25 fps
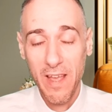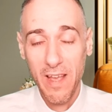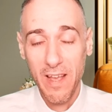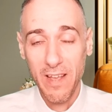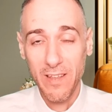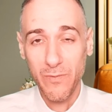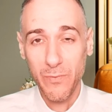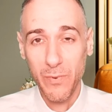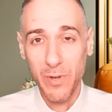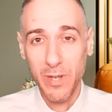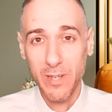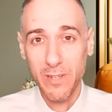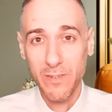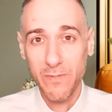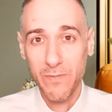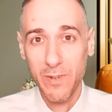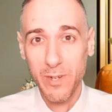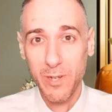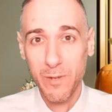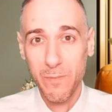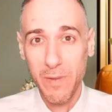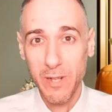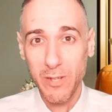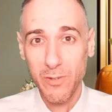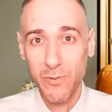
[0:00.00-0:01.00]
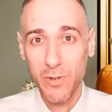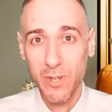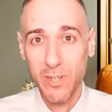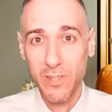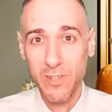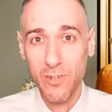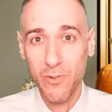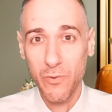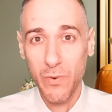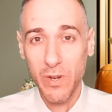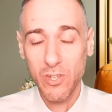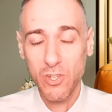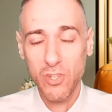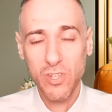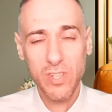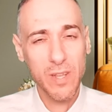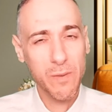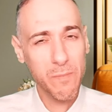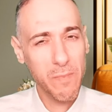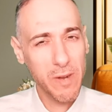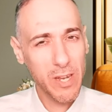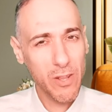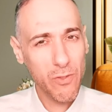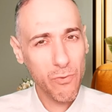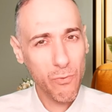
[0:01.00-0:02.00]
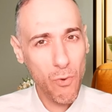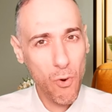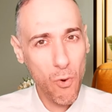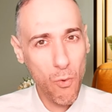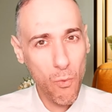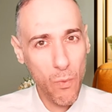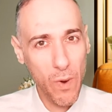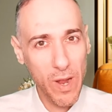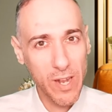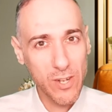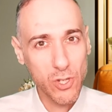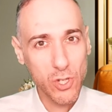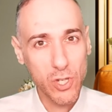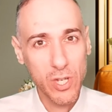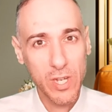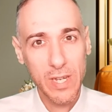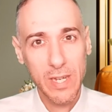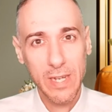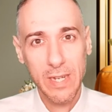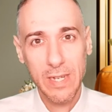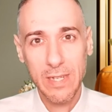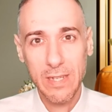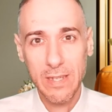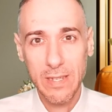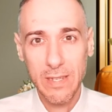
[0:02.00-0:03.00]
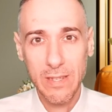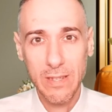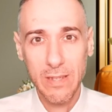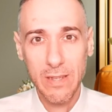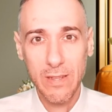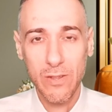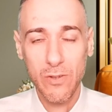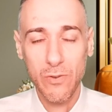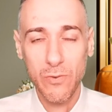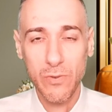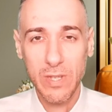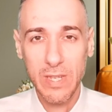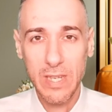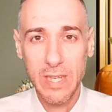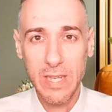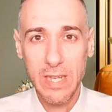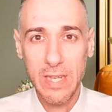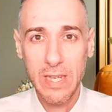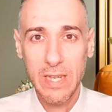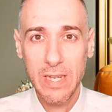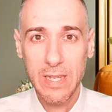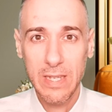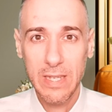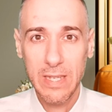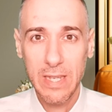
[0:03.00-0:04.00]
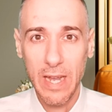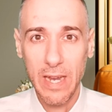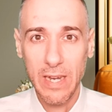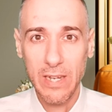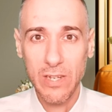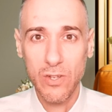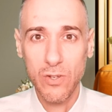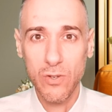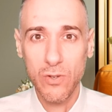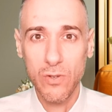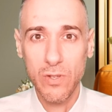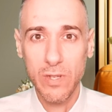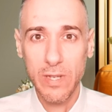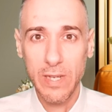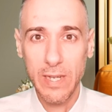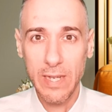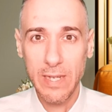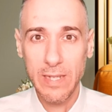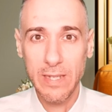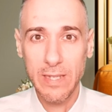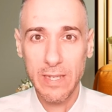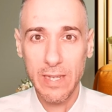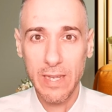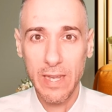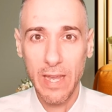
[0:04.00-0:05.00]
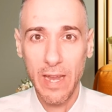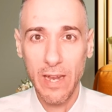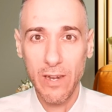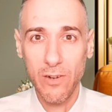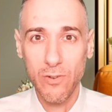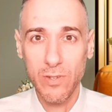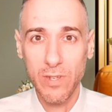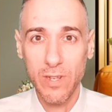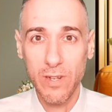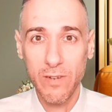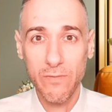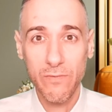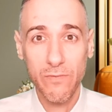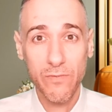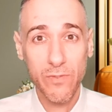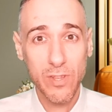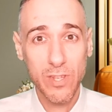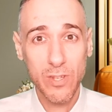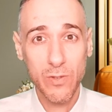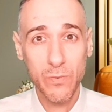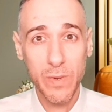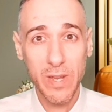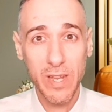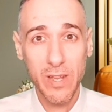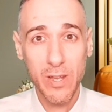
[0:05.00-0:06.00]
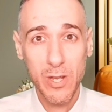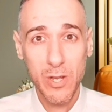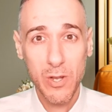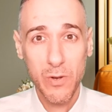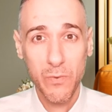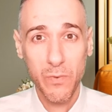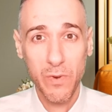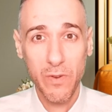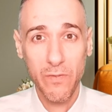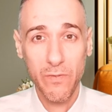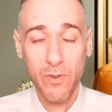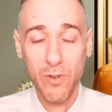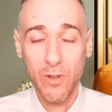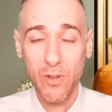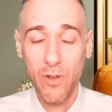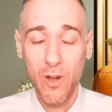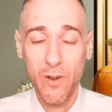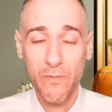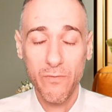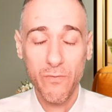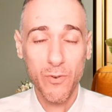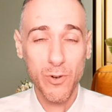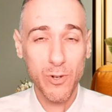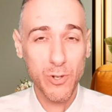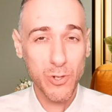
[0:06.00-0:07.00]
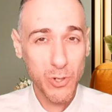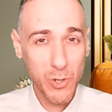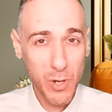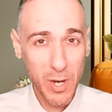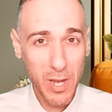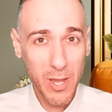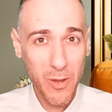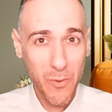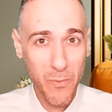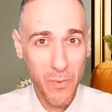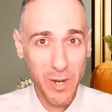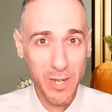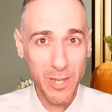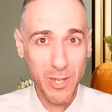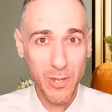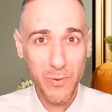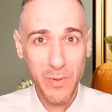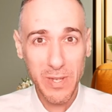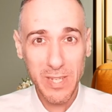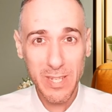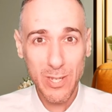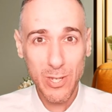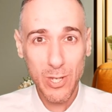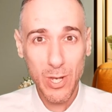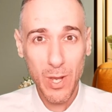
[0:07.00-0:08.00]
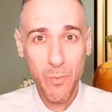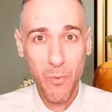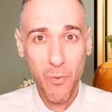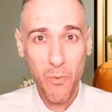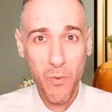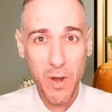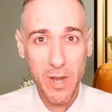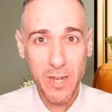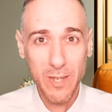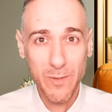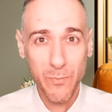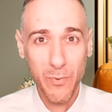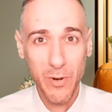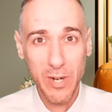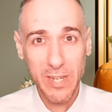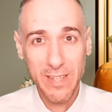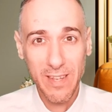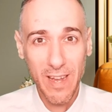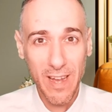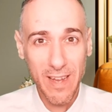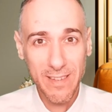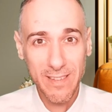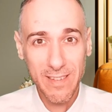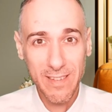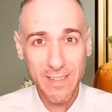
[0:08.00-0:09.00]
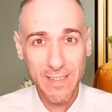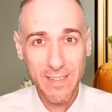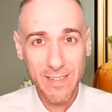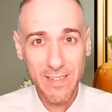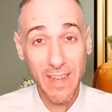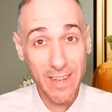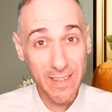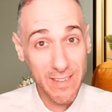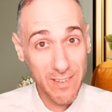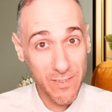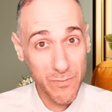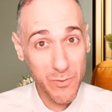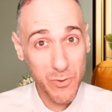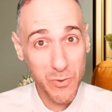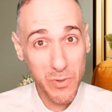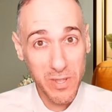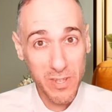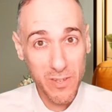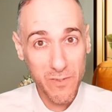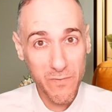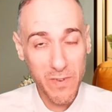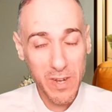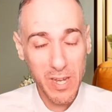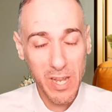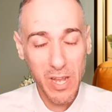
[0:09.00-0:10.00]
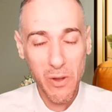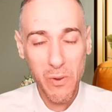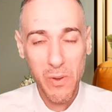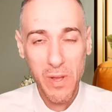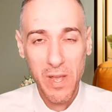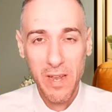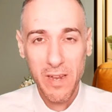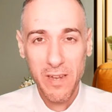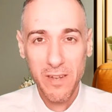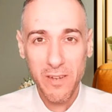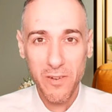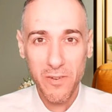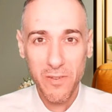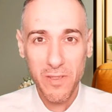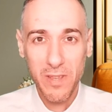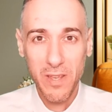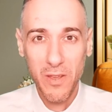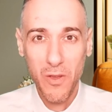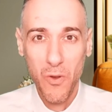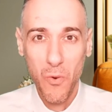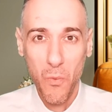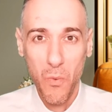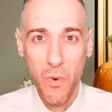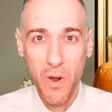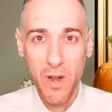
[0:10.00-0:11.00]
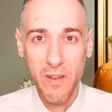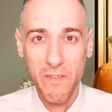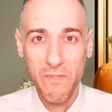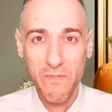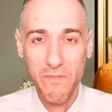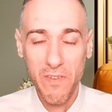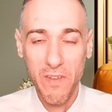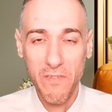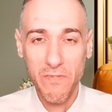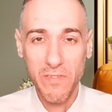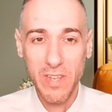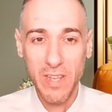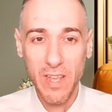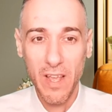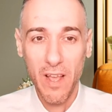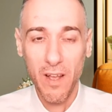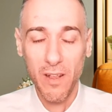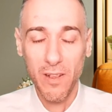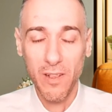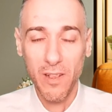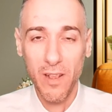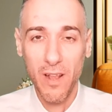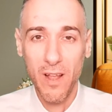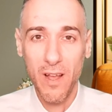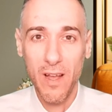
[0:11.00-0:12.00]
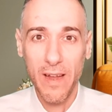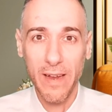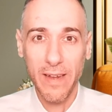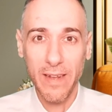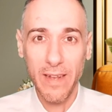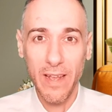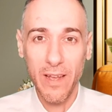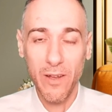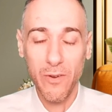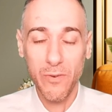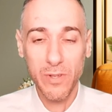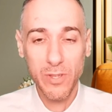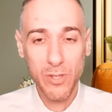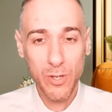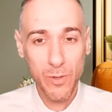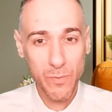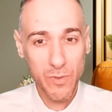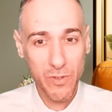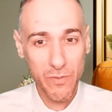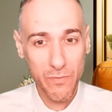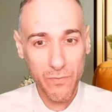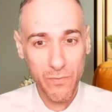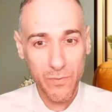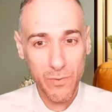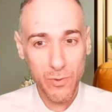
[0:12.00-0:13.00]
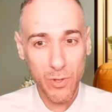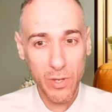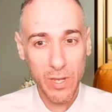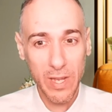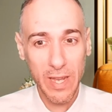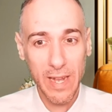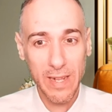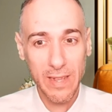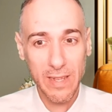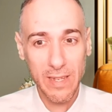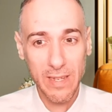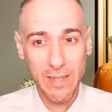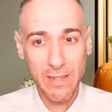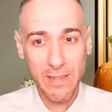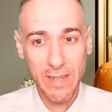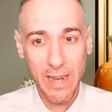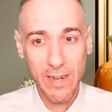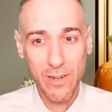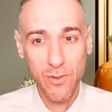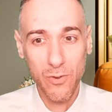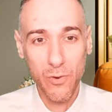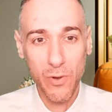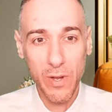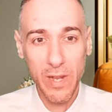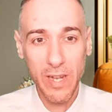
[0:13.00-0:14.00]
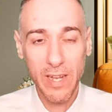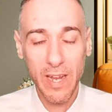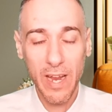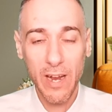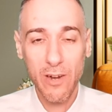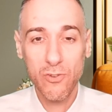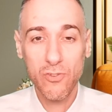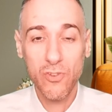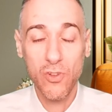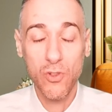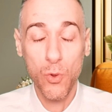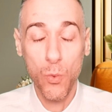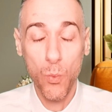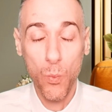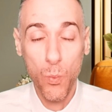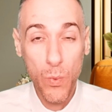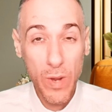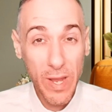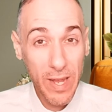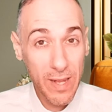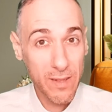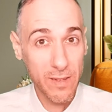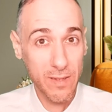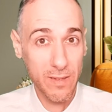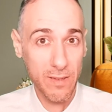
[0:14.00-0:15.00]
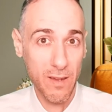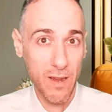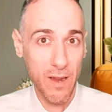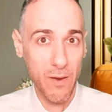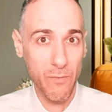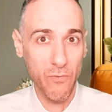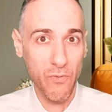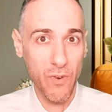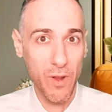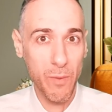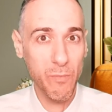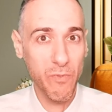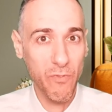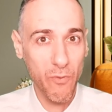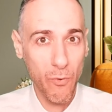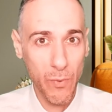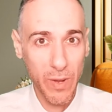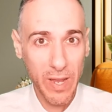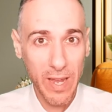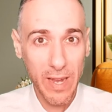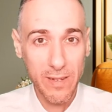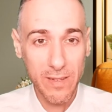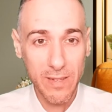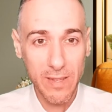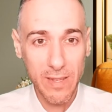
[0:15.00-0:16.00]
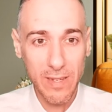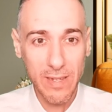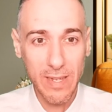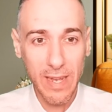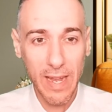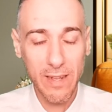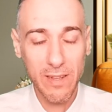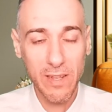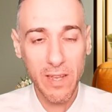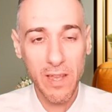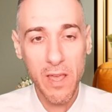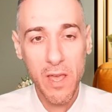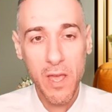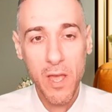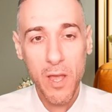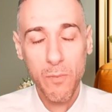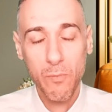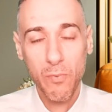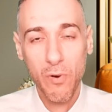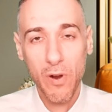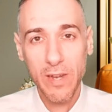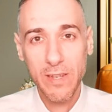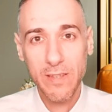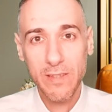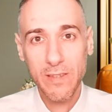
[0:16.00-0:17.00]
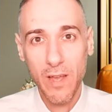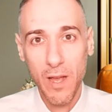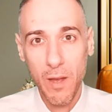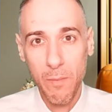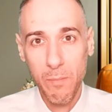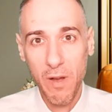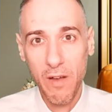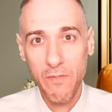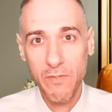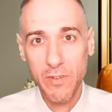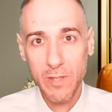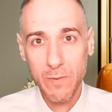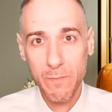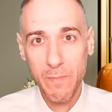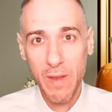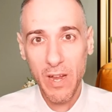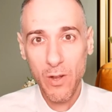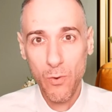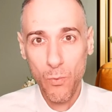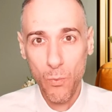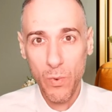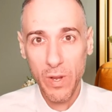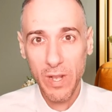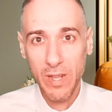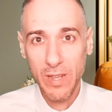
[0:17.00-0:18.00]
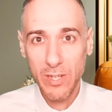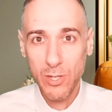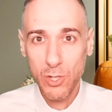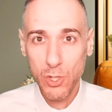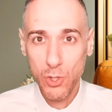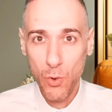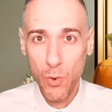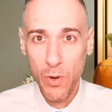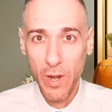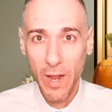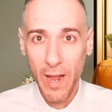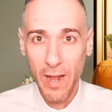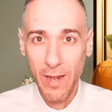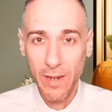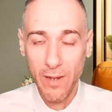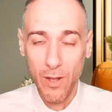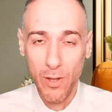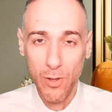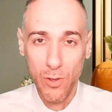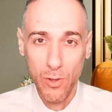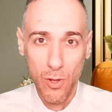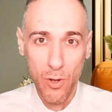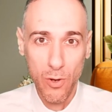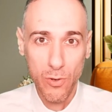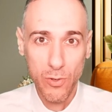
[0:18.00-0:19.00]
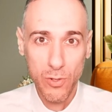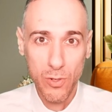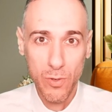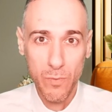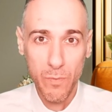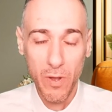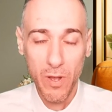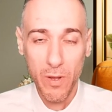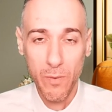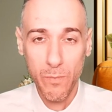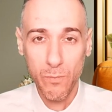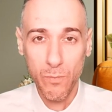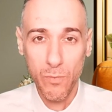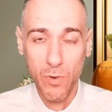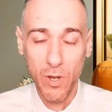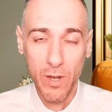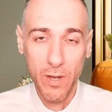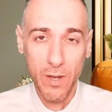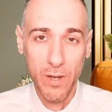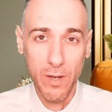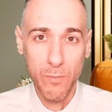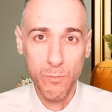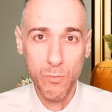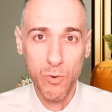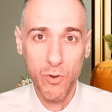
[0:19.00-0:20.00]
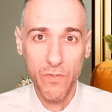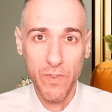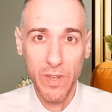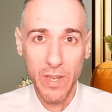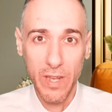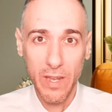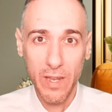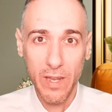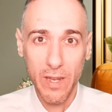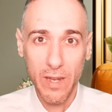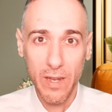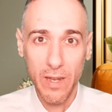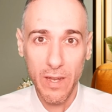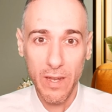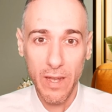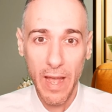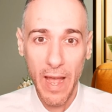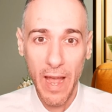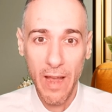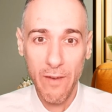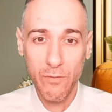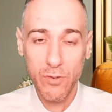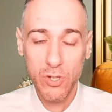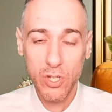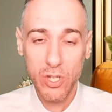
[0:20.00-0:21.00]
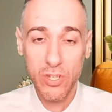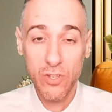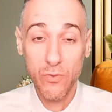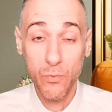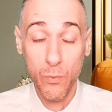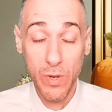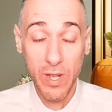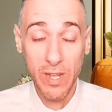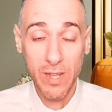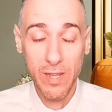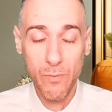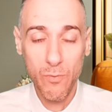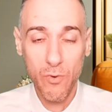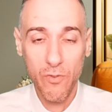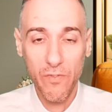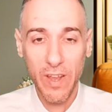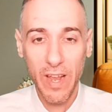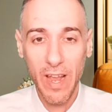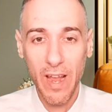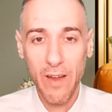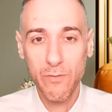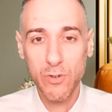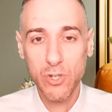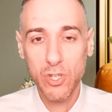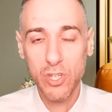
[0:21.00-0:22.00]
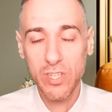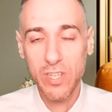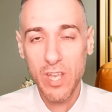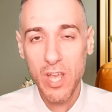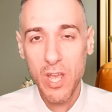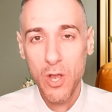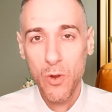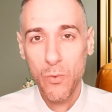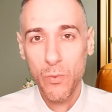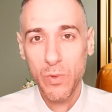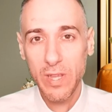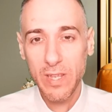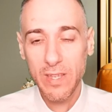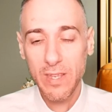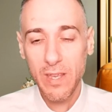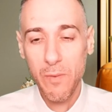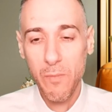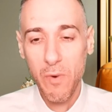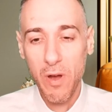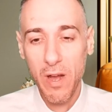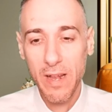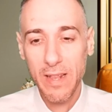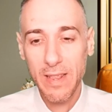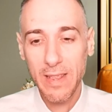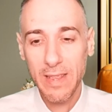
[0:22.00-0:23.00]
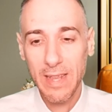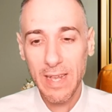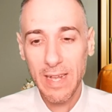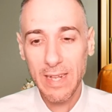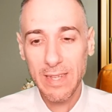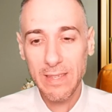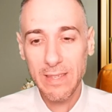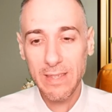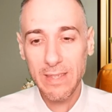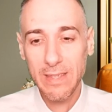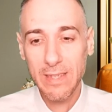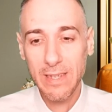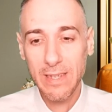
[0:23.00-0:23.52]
as well as fundamental considerations that might throw a wrench into those key technical indicators. And for this week, we've gone for a tricky one. USD JPY as price oscillates as of doing this video near the 150 line. Now, in terms of looking at the technical indicators on the weekly time frame, before we get into the daily, price above its main weekly short and long-term moving averages, weekly moving averages, with the DMI that